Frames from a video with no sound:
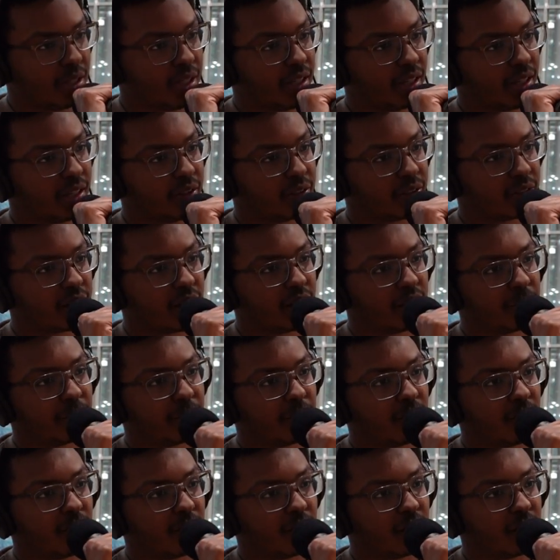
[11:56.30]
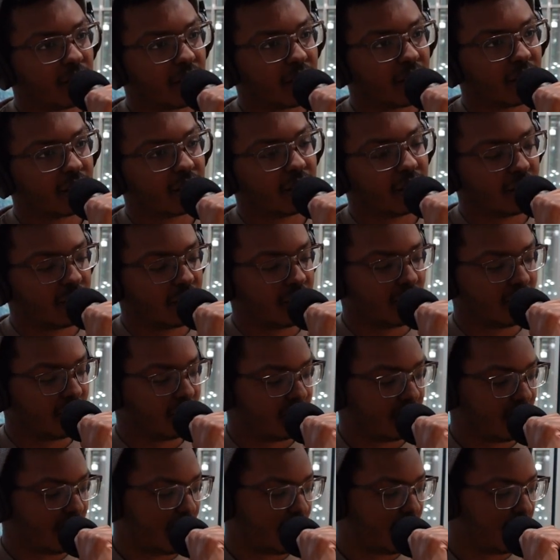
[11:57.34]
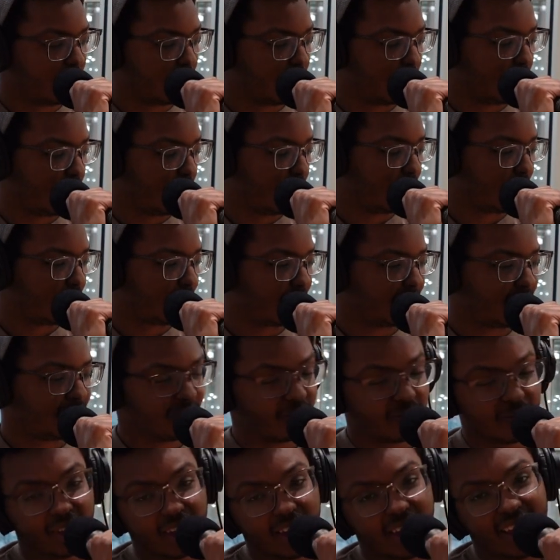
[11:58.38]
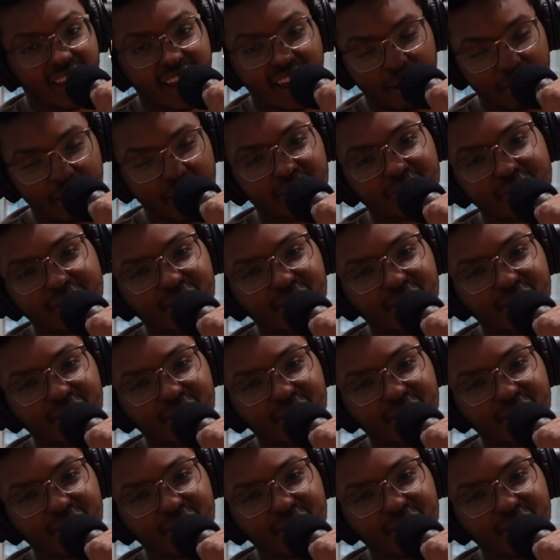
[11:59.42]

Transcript: understandable. Like again, I don't think. I mean, I've